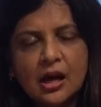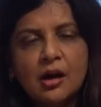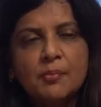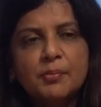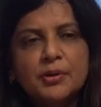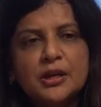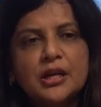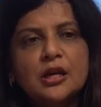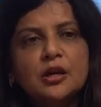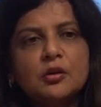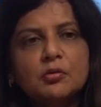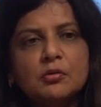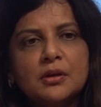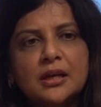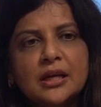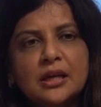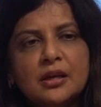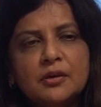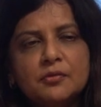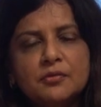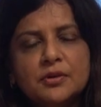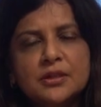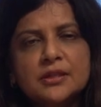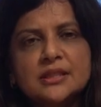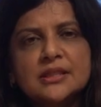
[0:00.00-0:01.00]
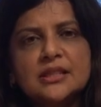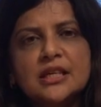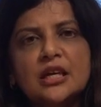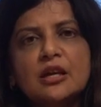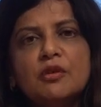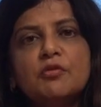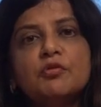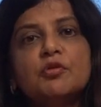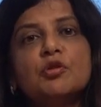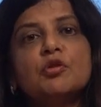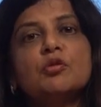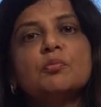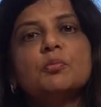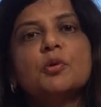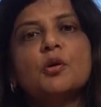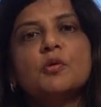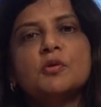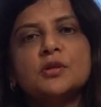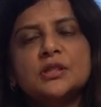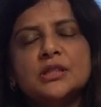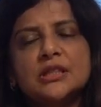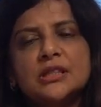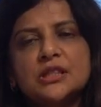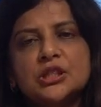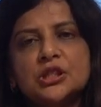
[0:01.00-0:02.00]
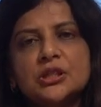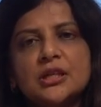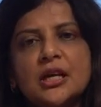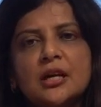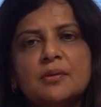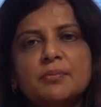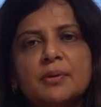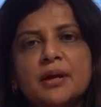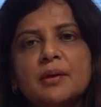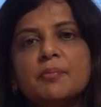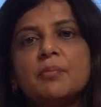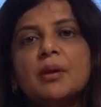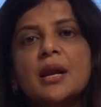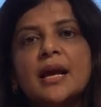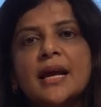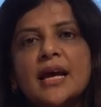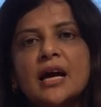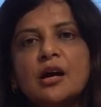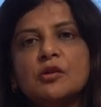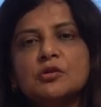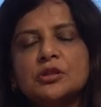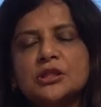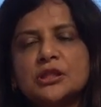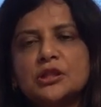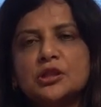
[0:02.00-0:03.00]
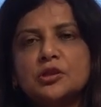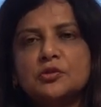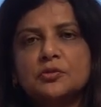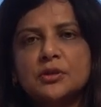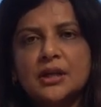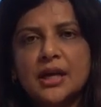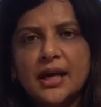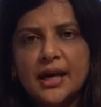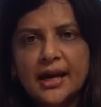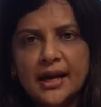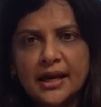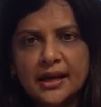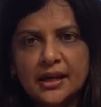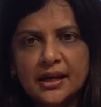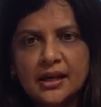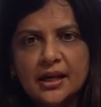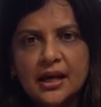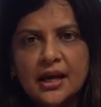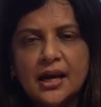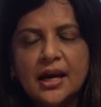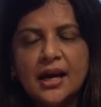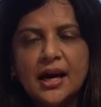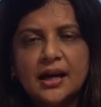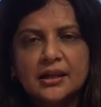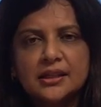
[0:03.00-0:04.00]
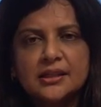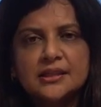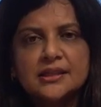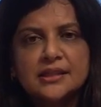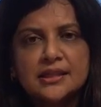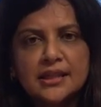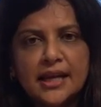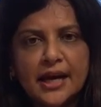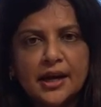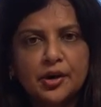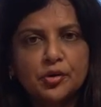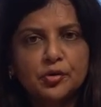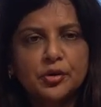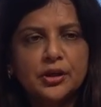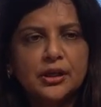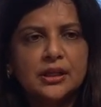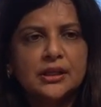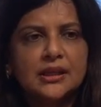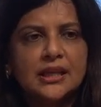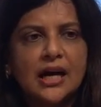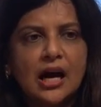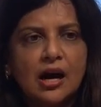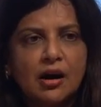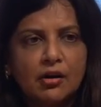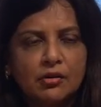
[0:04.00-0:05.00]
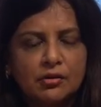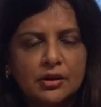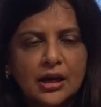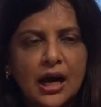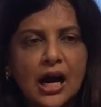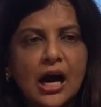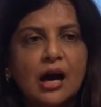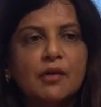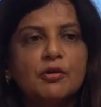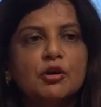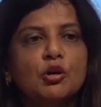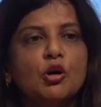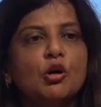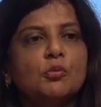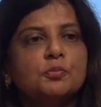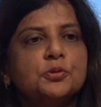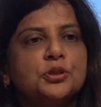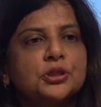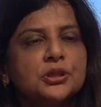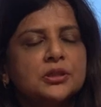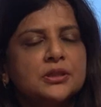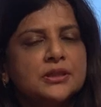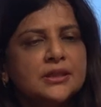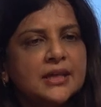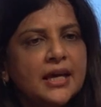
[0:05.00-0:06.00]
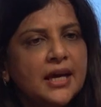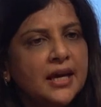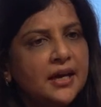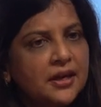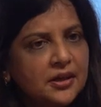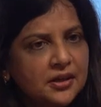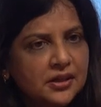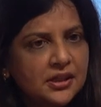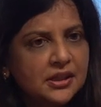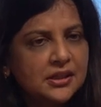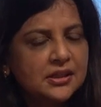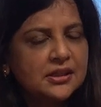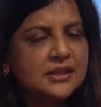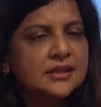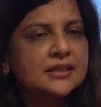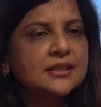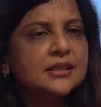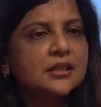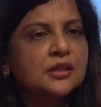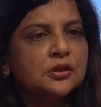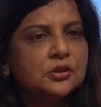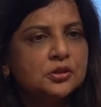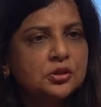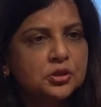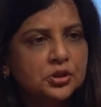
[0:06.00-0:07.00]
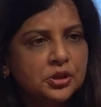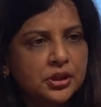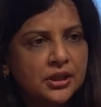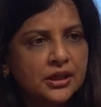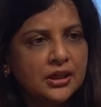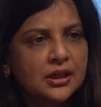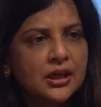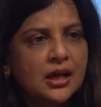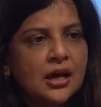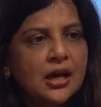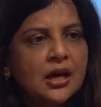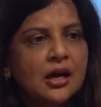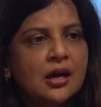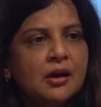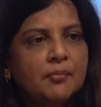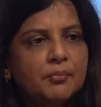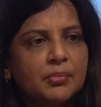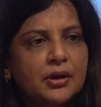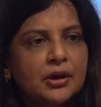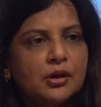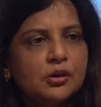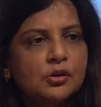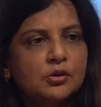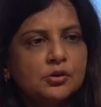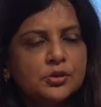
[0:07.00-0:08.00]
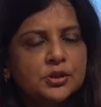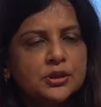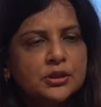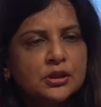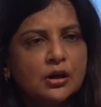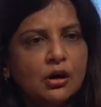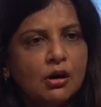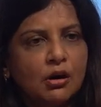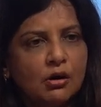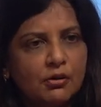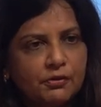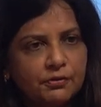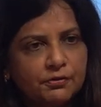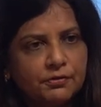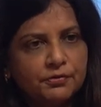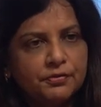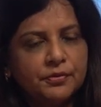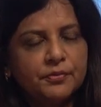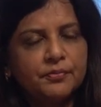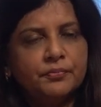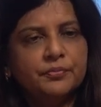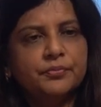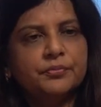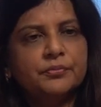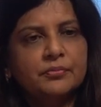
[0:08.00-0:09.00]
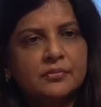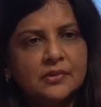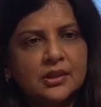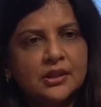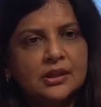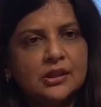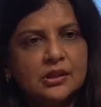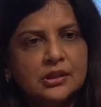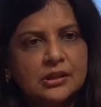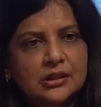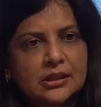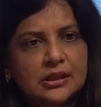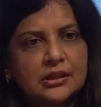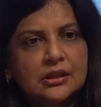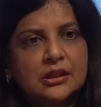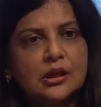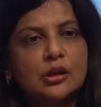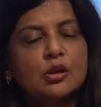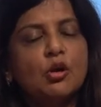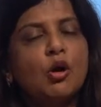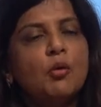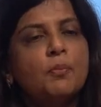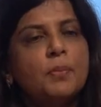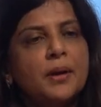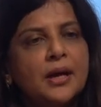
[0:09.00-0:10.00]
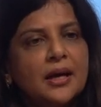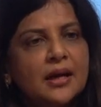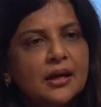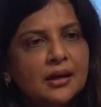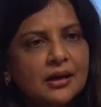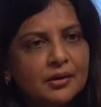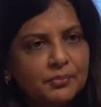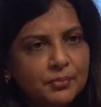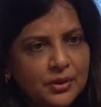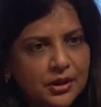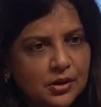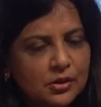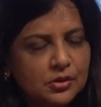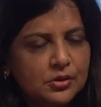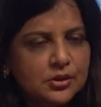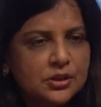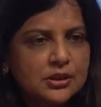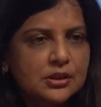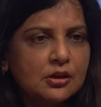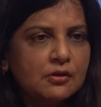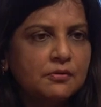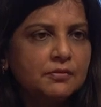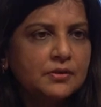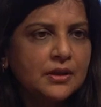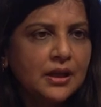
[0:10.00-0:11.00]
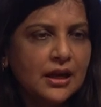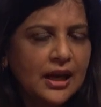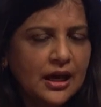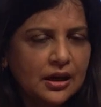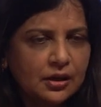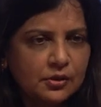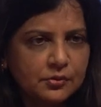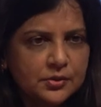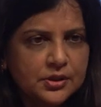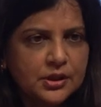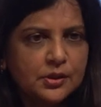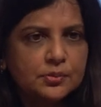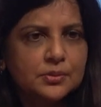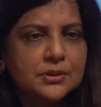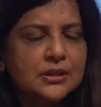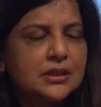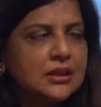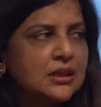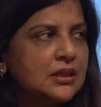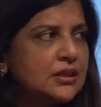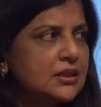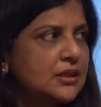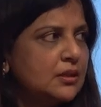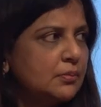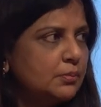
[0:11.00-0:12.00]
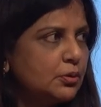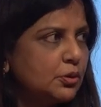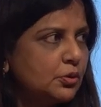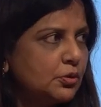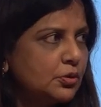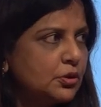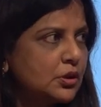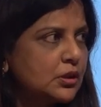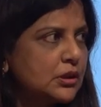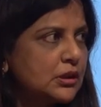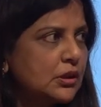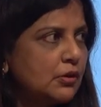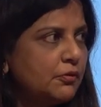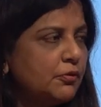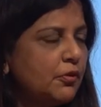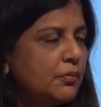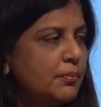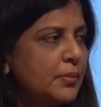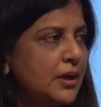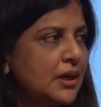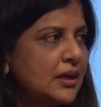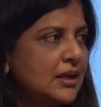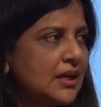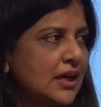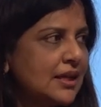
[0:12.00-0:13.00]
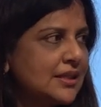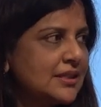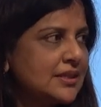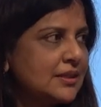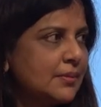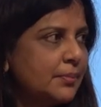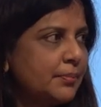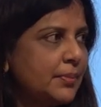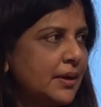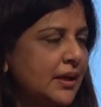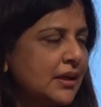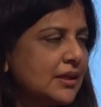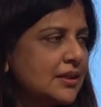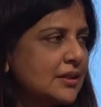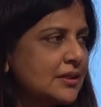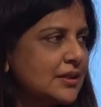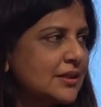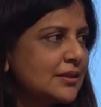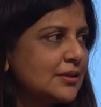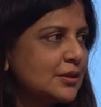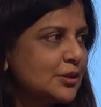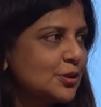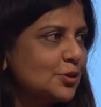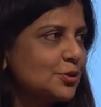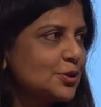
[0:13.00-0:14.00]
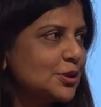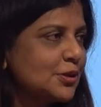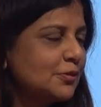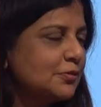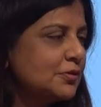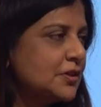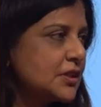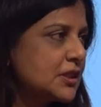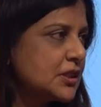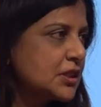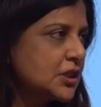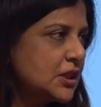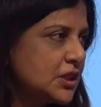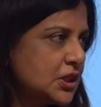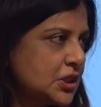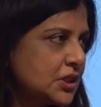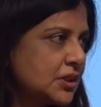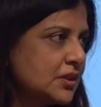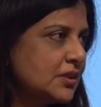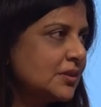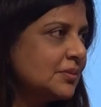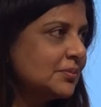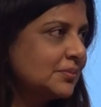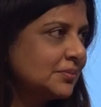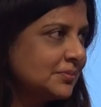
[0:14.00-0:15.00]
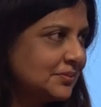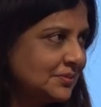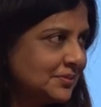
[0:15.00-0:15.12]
But equally, we're seeing fuel poverty shape and play out in UK, and it's narrowing down our options here in this country because of the lobbying, because of the lack of subsidy and support. So for me, that's a big source of frustration.